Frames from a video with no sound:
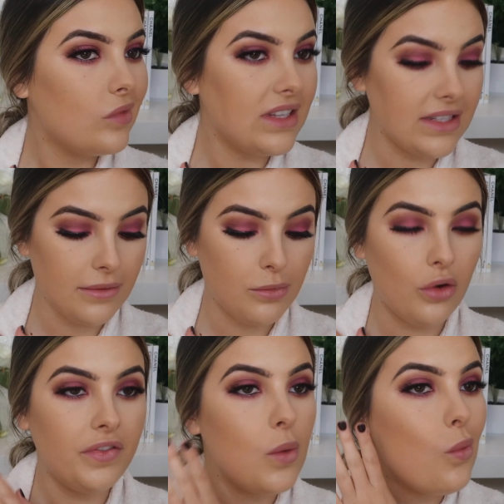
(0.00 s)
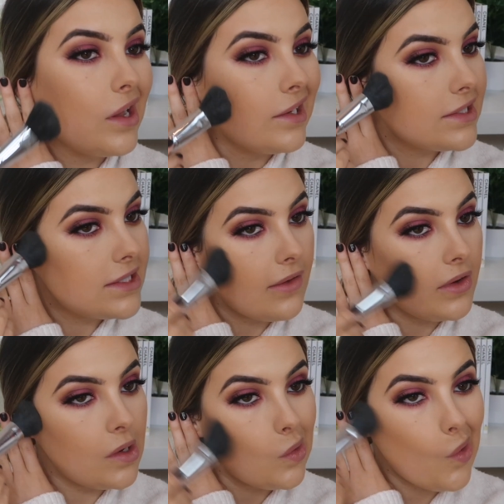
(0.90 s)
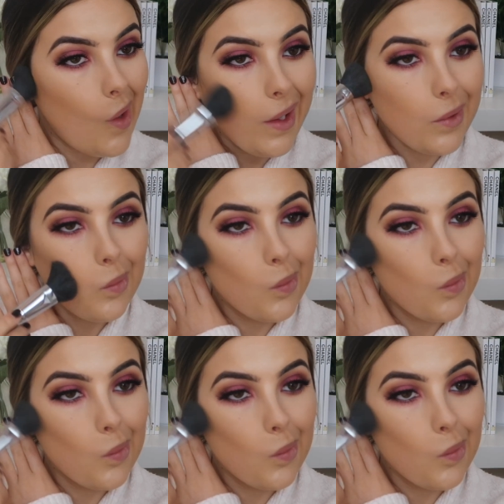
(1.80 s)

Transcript: this is a Morphe 179.